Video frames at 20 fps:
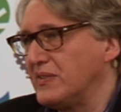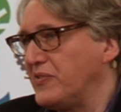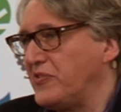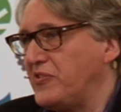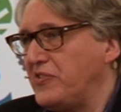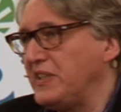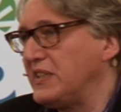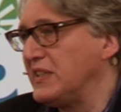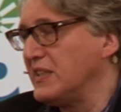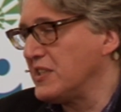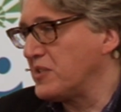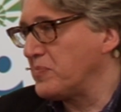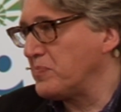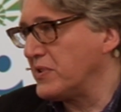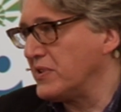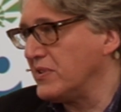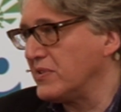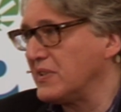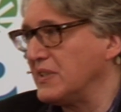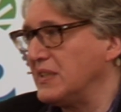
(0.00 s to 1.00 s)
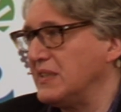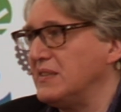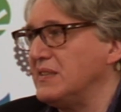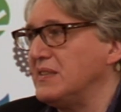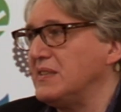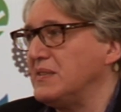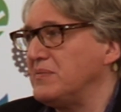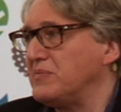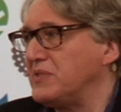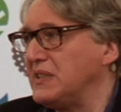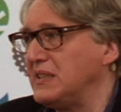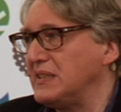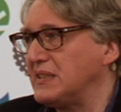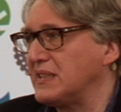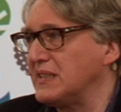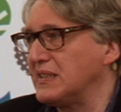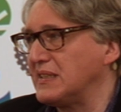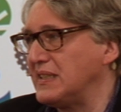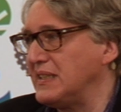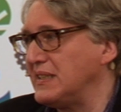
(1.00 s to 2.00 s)
fitness program,
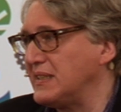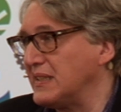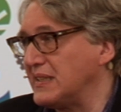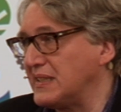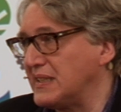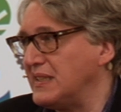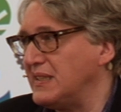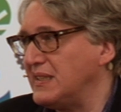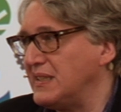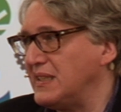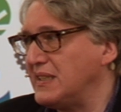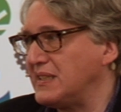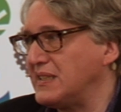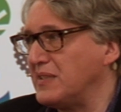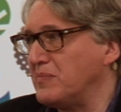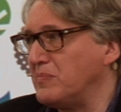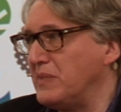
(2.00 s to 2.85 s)
this, that,